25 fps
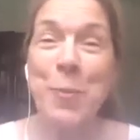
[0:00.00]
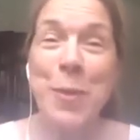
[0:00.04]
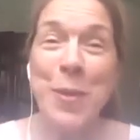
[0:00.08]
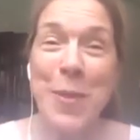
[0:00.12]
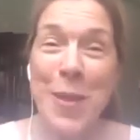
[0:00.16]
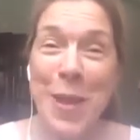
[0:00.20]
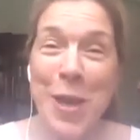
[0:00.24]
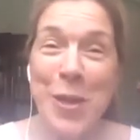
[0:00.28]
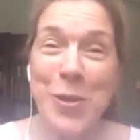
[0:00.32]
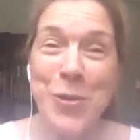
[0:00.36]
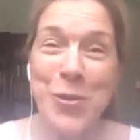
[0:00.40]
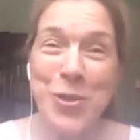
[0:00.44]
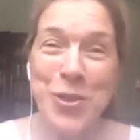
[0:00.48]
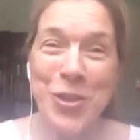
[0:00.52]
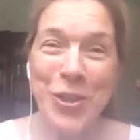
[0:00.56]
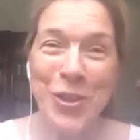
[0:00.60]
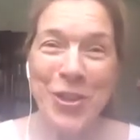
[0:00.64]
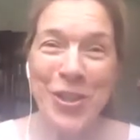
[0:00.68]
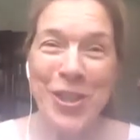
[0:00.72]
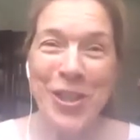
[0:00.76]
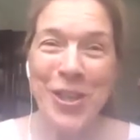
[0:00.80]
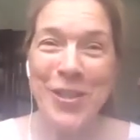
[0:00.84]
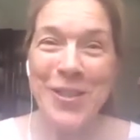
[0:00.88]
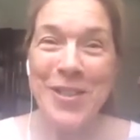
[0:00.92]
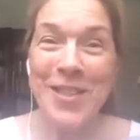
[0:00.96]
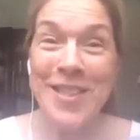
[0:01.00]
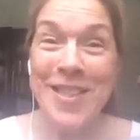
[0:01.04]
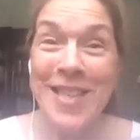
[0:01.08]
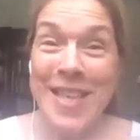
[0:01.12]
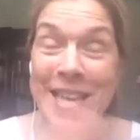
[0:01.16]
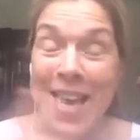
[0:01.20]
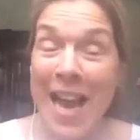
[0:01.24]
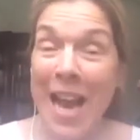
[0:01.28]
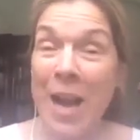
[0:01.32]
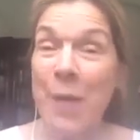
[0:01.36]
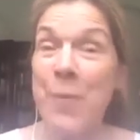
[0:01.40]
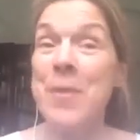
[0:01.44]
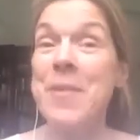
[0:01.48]
ocean, to see
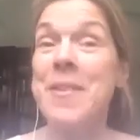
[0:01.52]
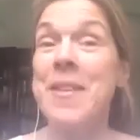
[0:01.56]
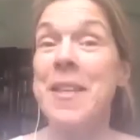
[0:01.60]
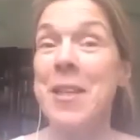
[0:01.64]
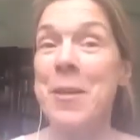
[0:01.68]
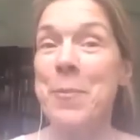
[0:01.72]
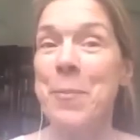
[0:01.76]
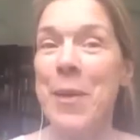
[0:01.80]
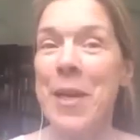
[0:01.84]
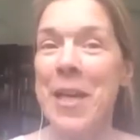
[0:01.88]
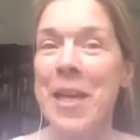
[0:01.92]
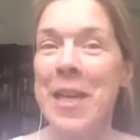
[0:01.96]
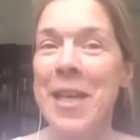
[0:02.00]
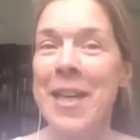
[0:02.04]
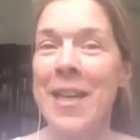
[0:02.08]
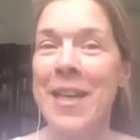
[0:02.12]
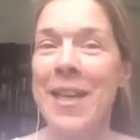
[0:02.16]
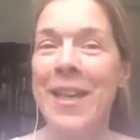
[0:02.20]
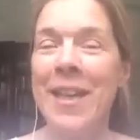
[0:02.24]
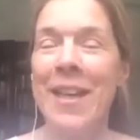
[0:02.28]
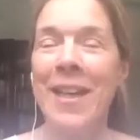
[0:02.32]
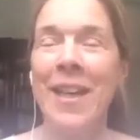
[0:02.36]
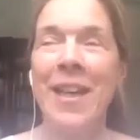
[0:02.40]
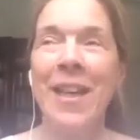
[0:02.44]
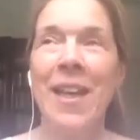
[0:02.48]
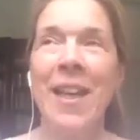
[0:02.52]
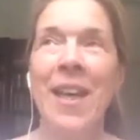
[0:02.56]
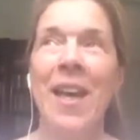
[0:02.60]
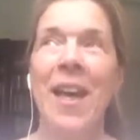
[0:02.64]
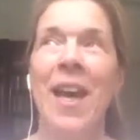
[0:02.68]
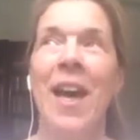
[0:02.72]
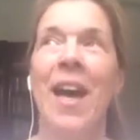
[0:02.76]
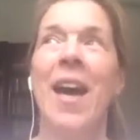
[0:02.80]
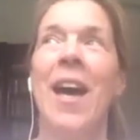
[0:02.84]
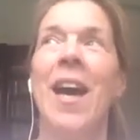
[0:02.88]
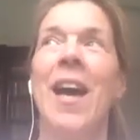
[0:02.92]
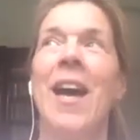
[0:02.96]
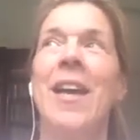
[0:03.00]
how it's going to be.
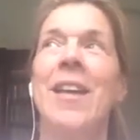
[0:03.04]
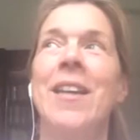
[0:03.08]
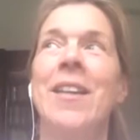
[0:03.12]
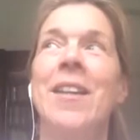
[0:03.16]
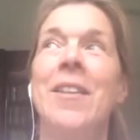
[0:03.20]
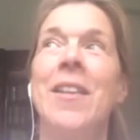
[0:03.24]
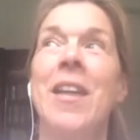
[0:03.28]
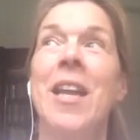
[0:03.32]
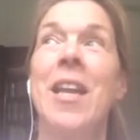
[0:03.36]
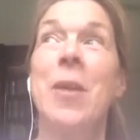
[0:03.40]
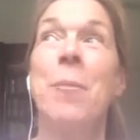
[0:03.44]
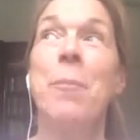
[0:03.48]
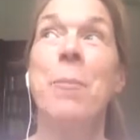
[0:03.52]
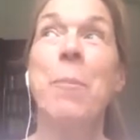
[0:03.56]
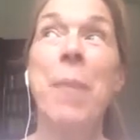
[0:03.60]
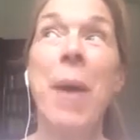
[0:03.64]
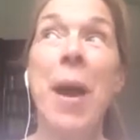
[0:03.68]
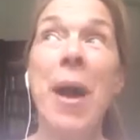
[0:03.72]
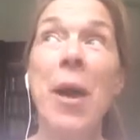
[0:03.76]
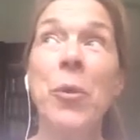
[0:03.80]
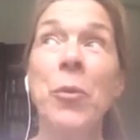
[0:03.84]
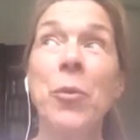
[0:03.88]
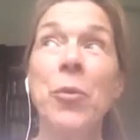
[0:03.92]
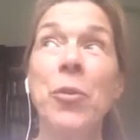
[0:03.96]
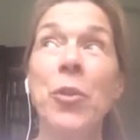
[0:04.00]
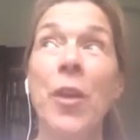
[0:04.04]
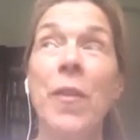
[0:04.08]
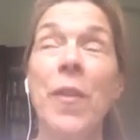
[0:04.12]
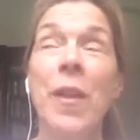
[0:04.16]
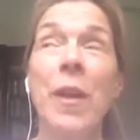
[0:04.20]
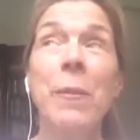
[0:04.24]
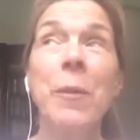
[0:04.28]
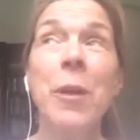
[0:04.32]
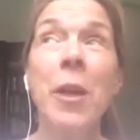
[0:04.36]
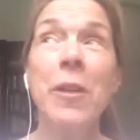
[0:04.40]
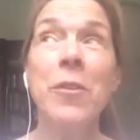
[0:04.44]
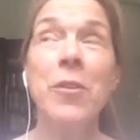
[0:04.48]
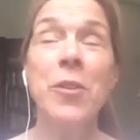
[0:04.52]
And then
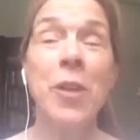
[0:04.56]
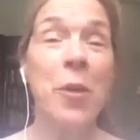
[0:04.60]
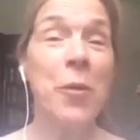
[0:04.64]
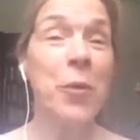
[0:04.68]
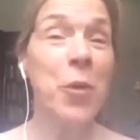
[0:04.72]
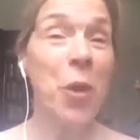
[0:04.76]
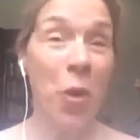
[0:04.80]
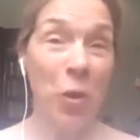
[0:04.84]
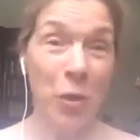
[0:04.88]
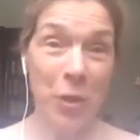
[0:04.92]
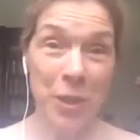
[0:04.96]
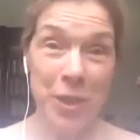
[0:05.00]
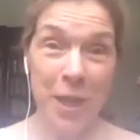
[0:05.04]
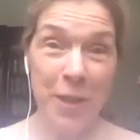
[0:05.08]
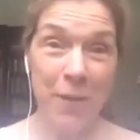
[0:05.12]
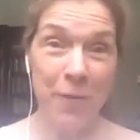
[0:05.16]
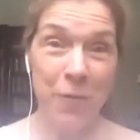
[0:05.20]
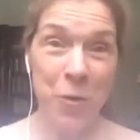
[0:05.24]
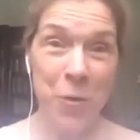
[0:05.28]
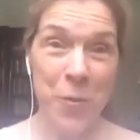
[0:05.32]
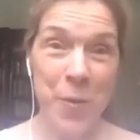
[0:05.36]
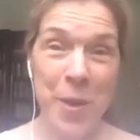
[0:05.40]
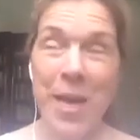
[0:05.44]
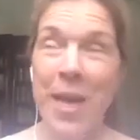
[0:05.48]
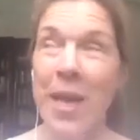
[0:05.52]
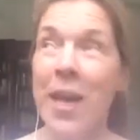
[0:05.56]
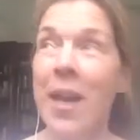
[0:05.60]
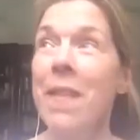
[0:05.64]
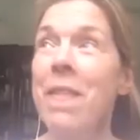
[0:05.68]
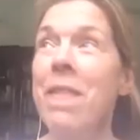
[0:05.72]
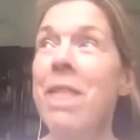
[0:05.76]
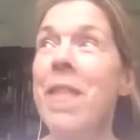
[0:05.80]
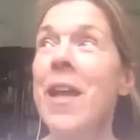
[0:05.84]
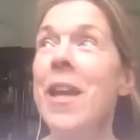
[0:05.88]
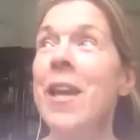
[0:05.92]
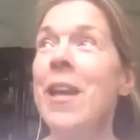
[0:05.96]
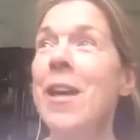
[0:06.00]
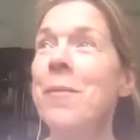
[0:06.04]
I'm going to go on holiday for a week,
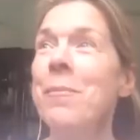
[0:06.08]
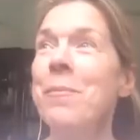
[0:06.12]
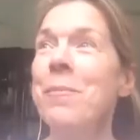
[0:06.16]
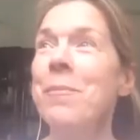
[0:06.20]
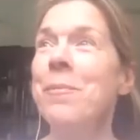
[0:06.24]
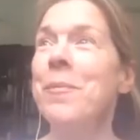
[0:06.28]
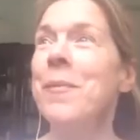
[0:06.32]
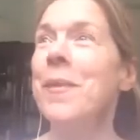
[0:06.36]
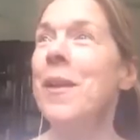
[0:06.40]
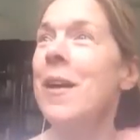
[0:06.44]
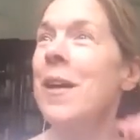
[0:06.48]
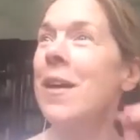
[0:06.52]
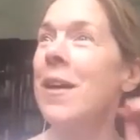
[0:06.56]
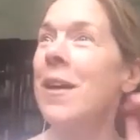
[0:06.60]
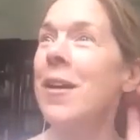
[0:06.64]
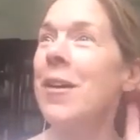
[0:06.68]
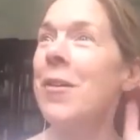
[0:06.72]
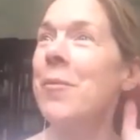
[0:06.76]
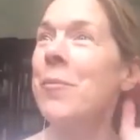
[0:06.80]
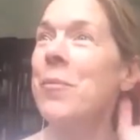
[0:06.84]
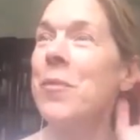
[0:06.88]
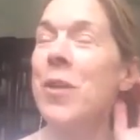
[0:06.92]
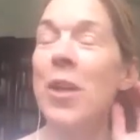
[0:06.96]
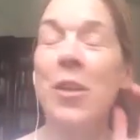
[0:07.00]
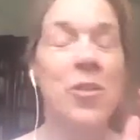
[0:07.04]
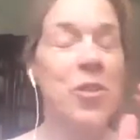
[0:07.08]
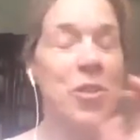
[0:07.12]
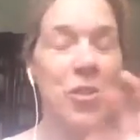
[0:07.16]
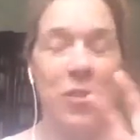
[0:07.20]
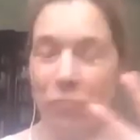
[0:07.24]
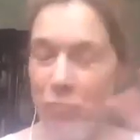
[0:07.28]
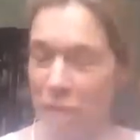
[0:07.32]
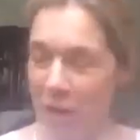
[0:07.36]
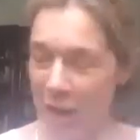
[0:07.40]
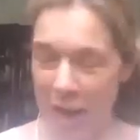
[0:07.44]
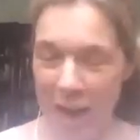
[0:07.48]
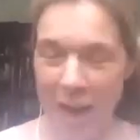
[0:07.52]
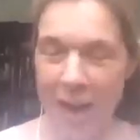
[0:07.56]
and then I'm going to just
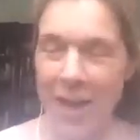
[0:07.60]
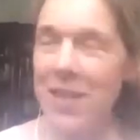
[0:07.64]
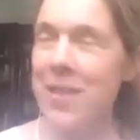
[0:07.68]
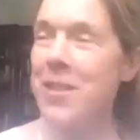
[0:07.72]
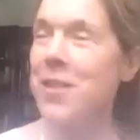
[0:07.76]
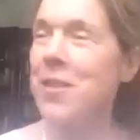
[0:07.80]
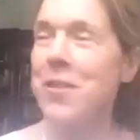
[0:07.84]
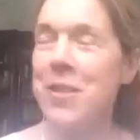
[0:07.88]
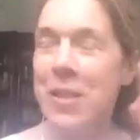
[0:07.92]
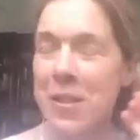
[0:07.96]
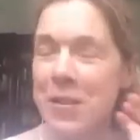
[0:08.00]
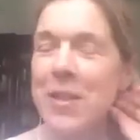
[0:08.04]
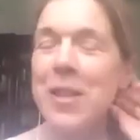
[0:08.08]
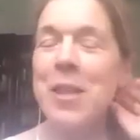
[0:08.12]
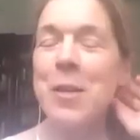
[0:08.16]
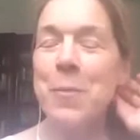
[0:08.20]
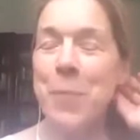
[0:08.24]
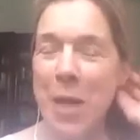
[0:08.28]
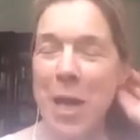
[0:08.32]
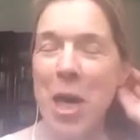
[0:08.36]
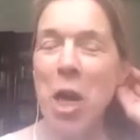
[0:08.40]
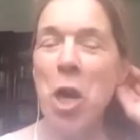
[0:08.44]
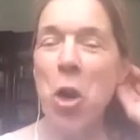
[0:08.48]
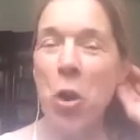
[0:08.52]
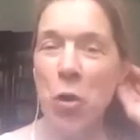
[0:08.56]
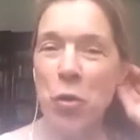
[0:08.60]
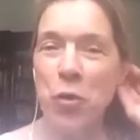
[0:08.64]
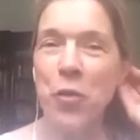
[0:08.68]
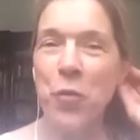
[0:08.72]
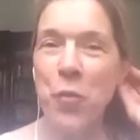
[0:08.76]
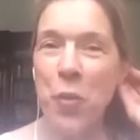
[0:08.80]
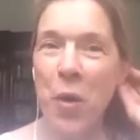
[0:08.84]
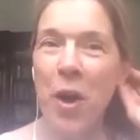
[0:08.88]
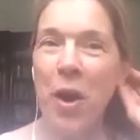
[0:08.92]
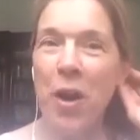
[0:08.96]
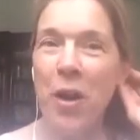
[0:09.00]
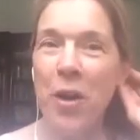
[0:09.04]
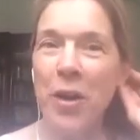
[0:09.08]
relax because it's going to be a lot of
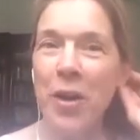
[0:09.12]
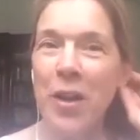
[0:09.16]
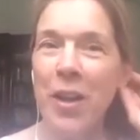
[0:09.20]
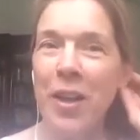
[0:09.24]
work.